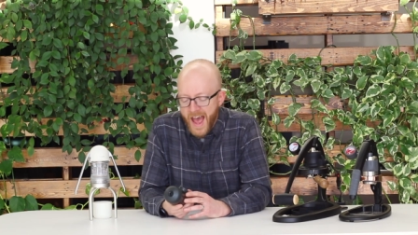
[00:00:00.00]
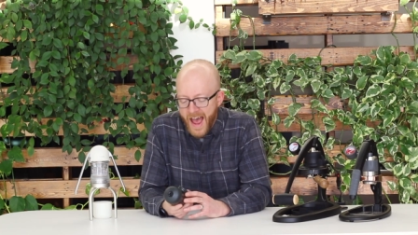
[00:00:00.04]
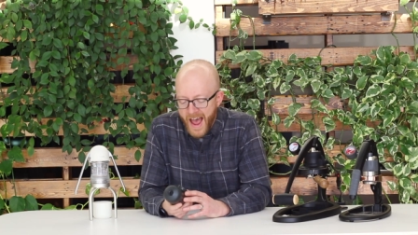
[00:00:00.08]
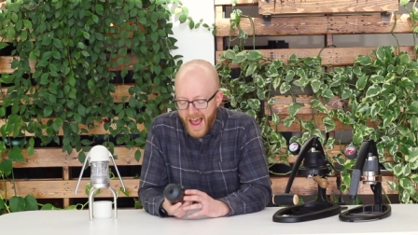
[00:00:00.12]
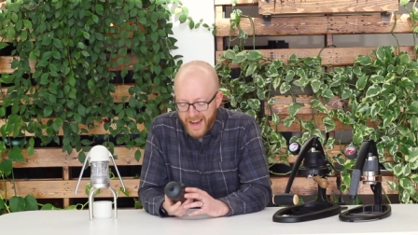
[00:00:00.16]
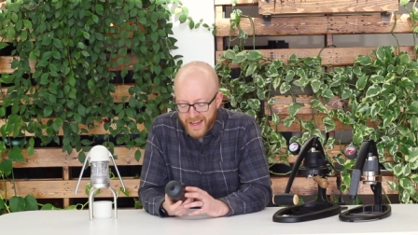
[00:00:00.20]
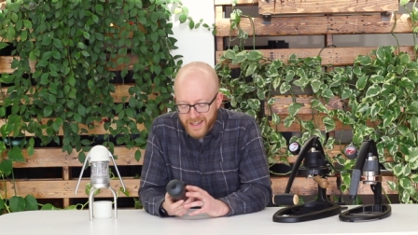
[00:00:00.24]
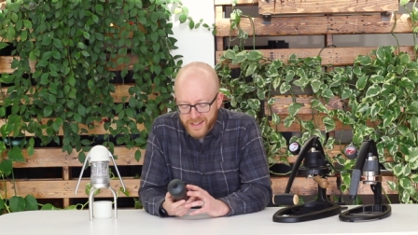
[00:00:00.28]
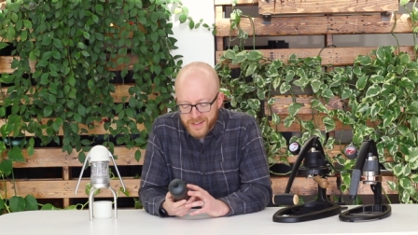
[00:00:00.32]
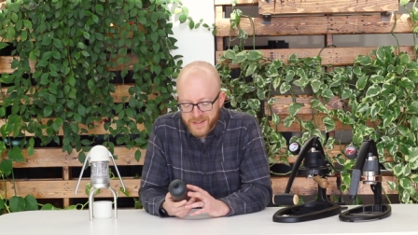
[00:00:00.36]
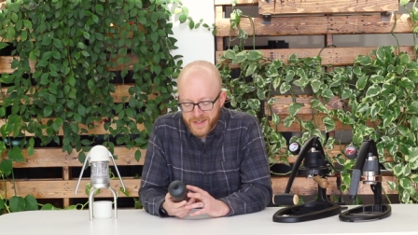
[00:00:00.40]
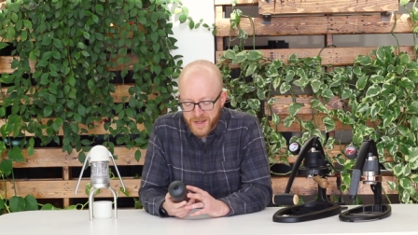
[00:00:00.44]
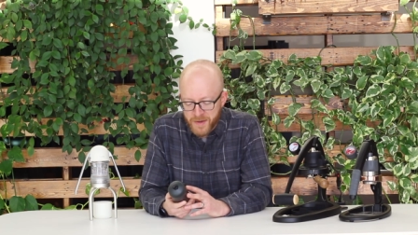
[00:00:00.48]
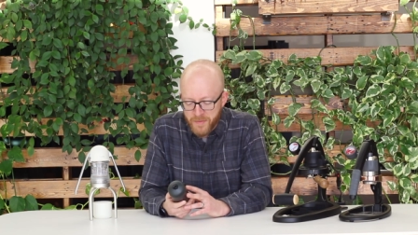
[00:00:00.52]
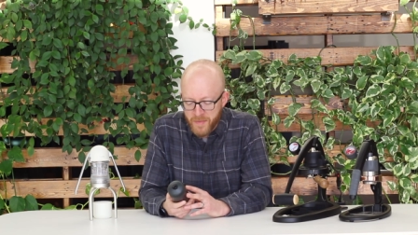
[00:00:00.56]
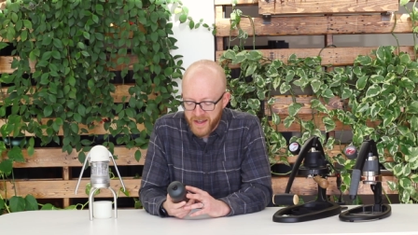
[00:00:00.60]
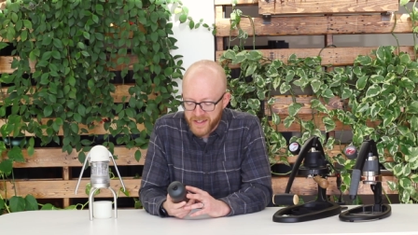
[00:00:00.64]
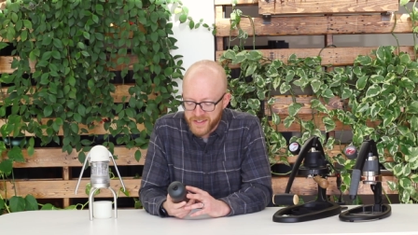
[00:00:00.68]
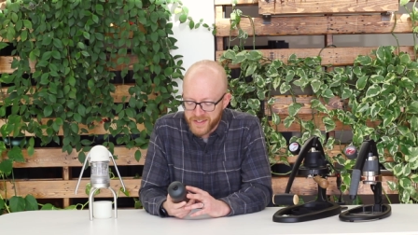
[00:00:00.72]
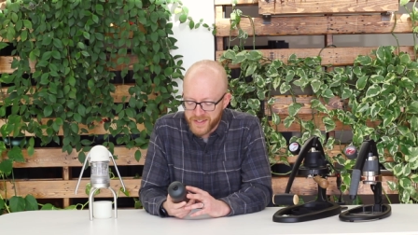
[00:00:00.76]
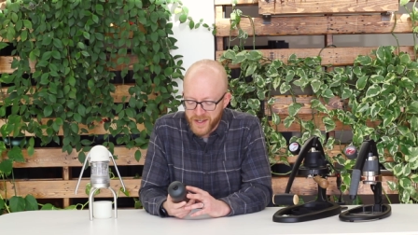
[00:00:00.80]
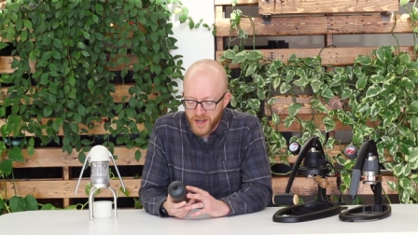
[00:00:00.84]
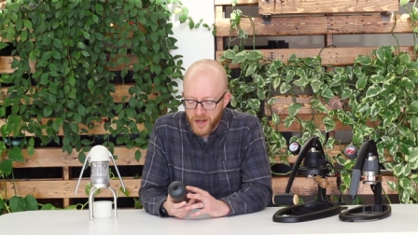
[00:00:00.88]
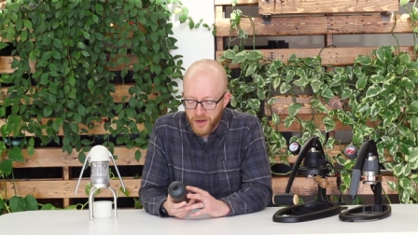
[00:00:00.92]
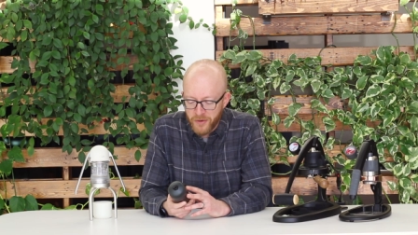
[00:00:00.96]
I could see
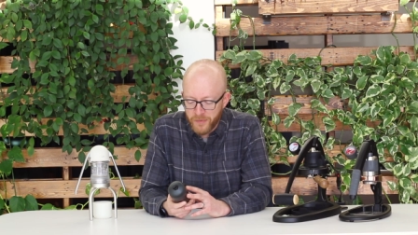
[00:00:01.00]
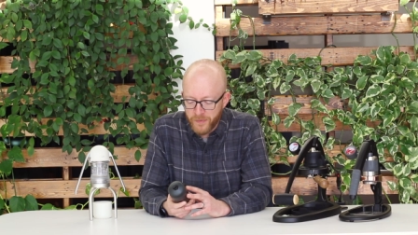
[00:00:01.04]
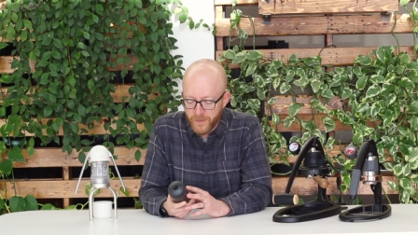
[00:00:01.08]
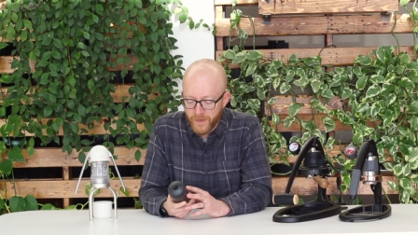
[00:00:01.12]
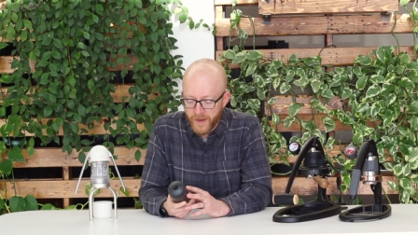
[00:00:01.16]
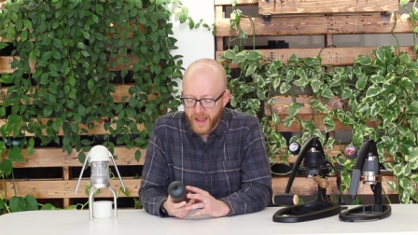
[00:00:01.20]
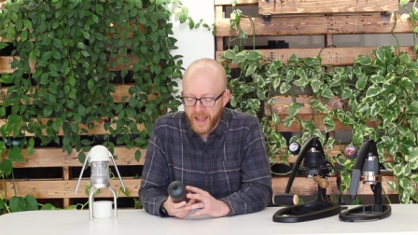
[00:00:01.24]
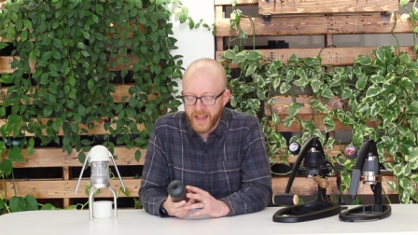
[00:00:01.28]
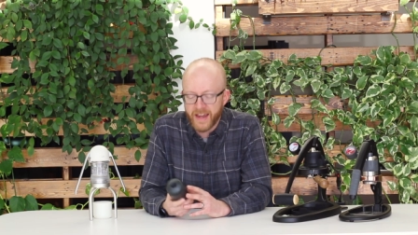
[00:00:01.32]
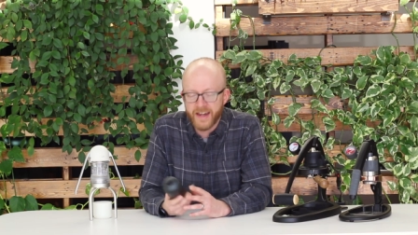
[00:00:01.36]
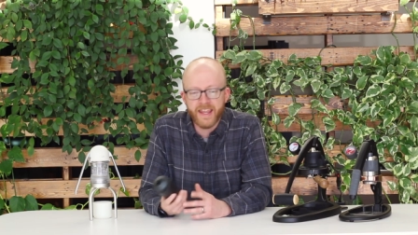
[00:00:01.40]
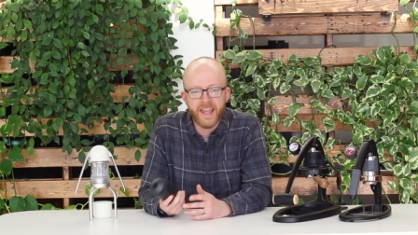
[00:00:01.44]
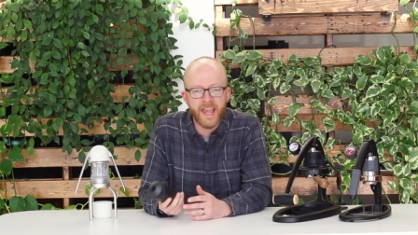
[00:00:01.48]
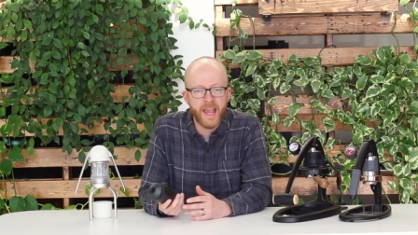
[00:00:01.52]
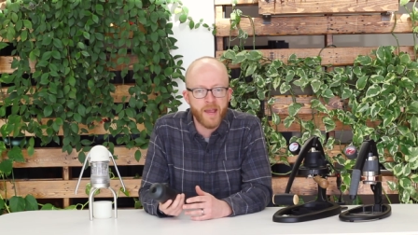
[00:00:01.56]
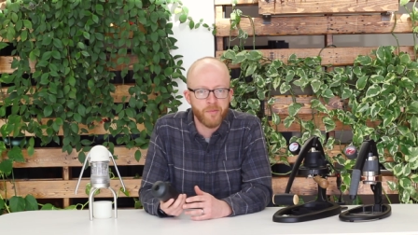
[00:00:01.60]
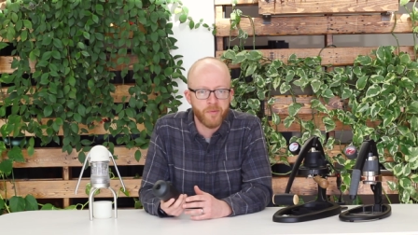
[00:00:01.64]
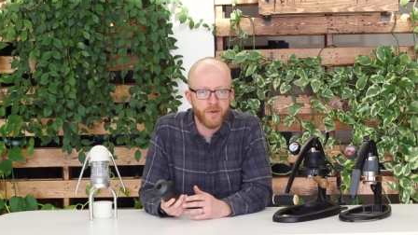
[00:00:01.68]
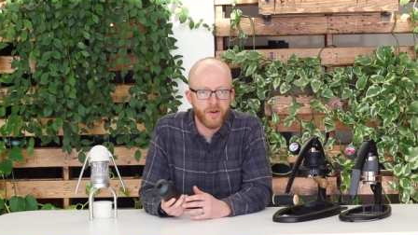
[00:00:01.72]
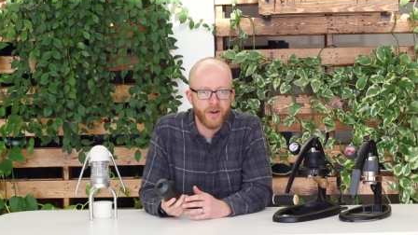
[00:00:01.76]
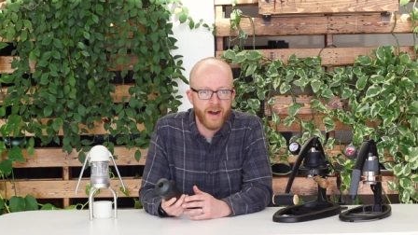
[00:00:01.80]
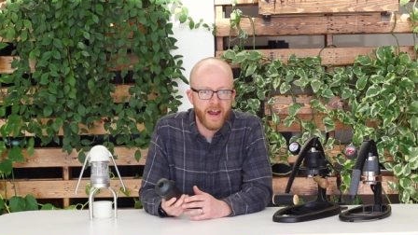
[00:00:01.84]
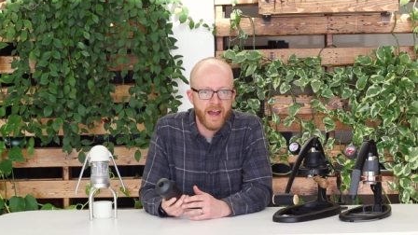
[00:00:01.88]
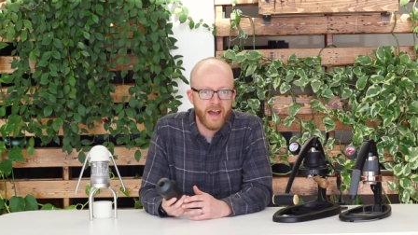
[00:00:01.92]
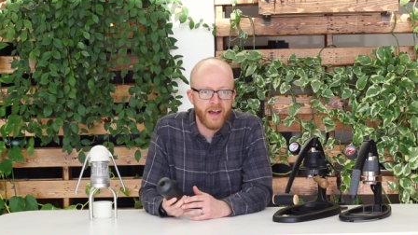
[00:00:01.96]
myself at a
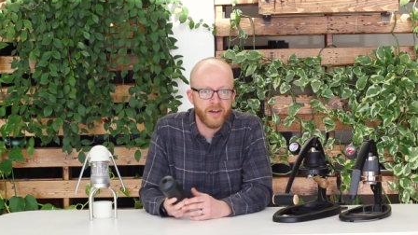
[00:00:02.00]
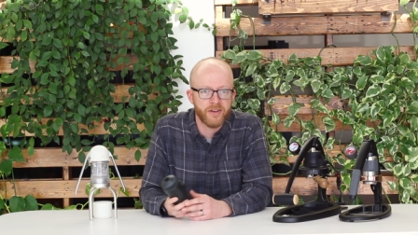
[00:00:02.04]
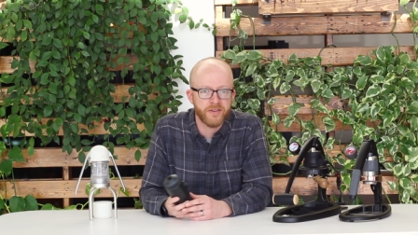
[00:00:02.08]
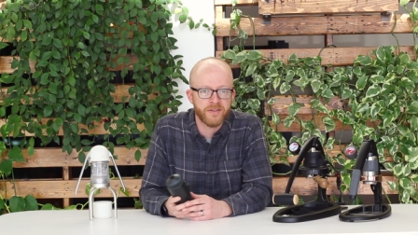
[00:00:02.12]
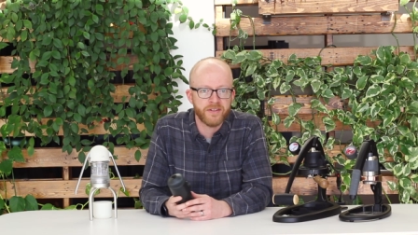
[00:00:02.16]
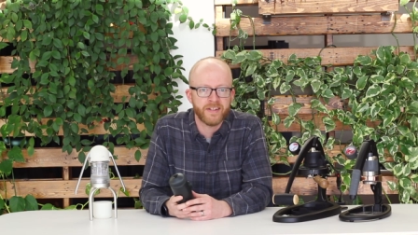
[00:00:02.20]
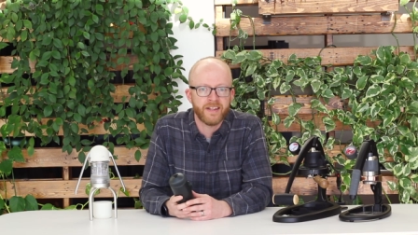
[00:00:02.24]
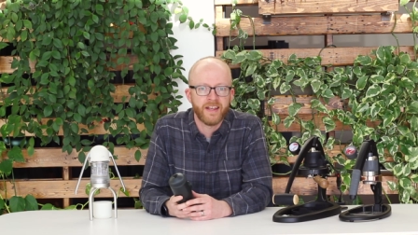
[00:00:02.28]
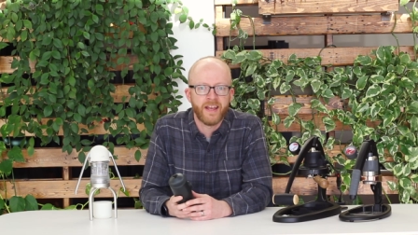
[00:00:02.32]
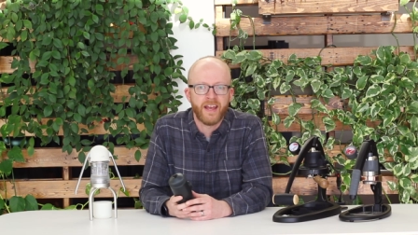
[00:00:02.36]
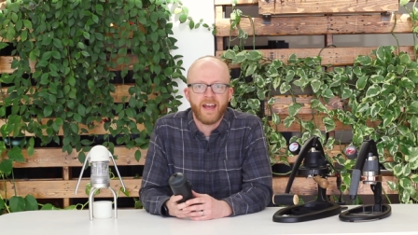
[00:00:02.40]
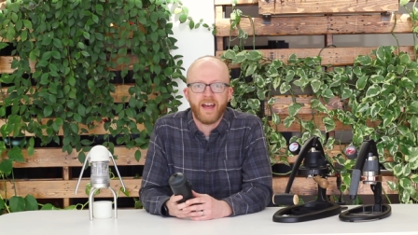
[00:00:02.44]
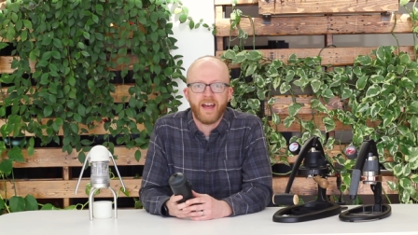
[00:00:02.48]
campground,